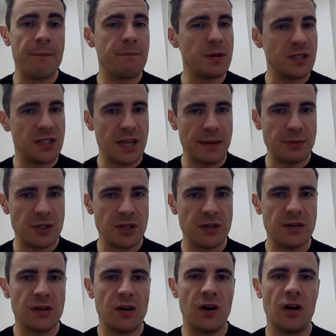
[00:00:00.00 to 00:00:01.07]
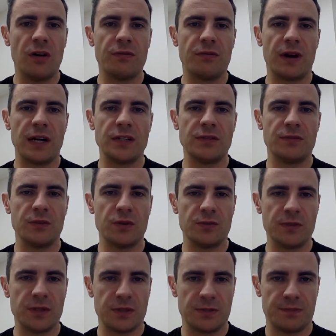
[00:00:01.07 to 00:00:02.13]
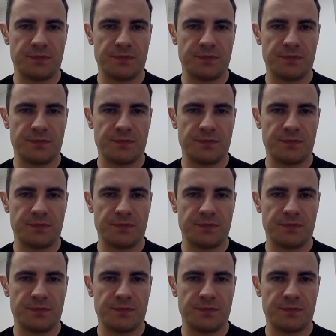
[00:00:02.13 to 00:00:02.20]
perception of range of movement.